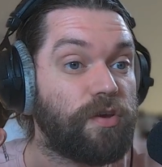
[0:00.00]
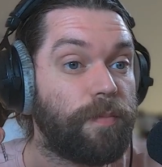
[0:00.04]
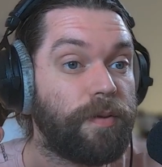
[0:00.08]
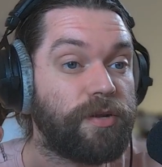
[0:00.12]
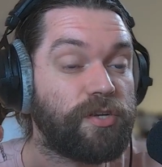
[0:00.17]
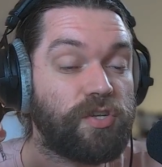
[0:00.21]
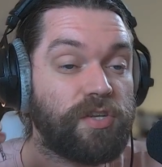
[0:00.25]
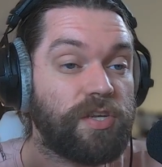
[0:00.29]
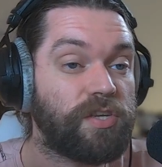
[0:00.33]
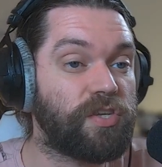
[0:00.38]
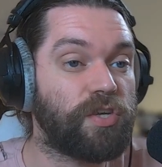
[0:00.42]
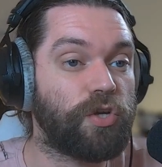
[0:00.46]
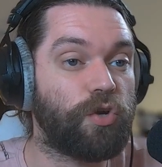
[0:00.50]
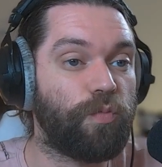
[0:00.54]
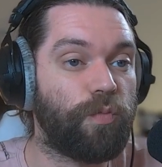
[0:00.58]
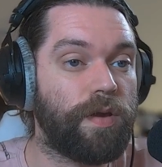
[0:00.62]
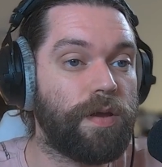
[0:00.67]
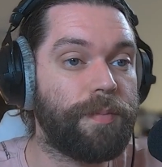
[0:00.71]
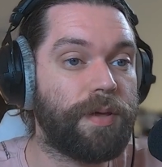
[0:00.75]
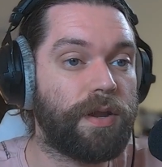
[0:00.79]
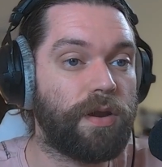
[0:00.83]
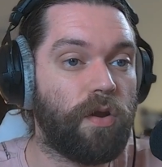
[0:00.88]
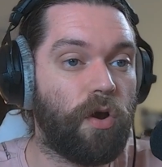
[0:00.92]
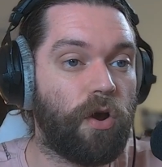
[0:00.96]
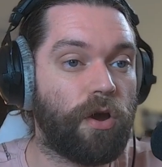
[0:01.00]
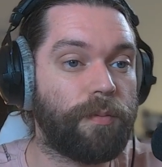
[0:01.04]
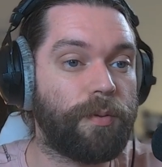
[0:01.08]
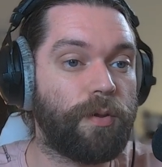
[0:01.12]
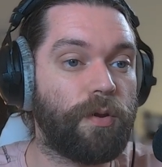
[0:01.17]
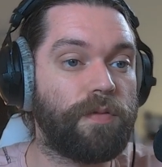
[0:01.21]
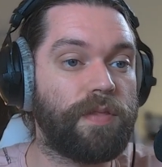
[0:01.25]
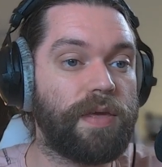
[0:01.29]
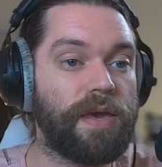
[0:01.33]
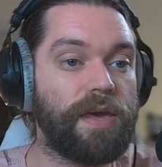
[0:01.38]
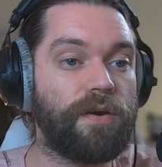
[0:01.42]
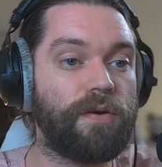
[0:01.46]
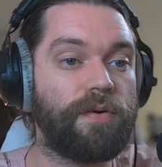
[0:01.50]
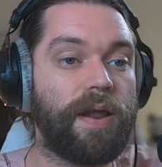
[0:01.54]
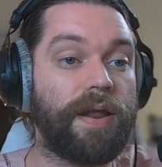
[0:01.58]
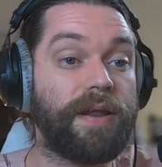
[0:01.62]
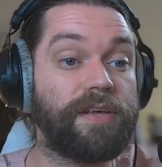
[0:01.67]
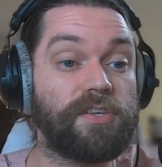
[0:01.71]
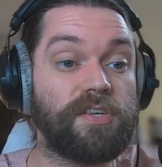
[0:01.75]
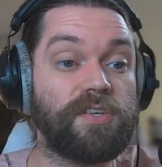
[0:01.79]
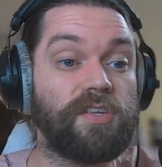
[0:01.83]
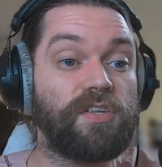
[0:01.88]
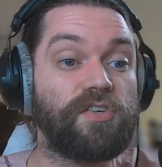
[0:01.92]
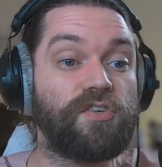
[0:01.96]
much disagreement and argument on the internet
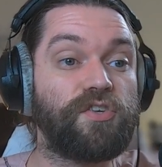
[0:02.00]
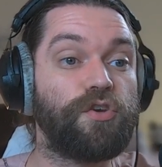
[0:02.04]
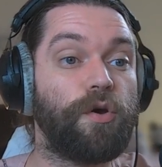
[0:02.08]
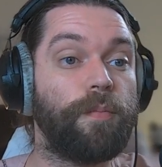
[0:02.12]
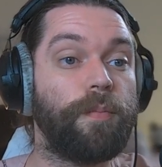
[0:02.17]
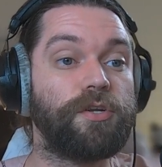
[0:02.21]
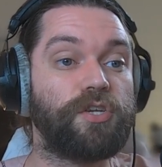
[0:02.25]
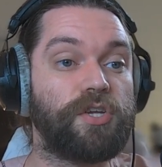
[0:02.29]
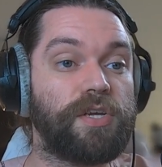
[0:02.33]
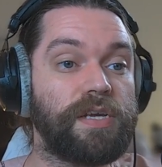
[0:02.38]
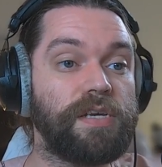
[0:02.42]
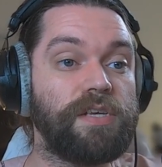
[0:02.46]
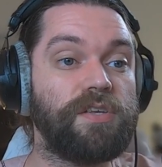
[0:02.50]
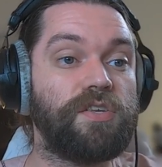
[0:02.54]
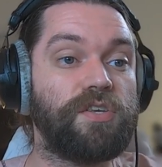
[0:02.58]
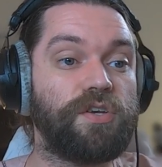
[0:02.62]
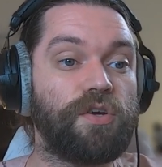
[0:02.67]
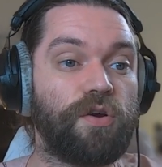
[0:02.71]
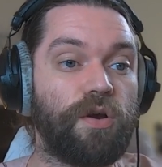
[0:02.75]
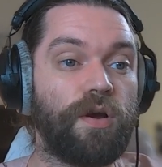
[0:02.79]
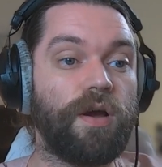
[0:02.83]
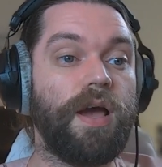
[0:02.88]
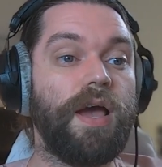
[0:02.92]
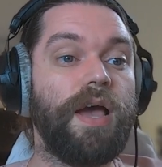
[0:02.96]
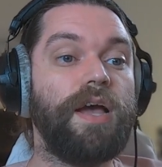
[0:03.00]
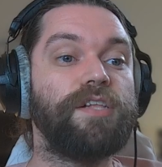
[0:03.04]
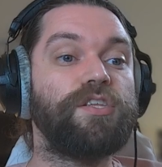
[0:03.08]
is because it's so much easier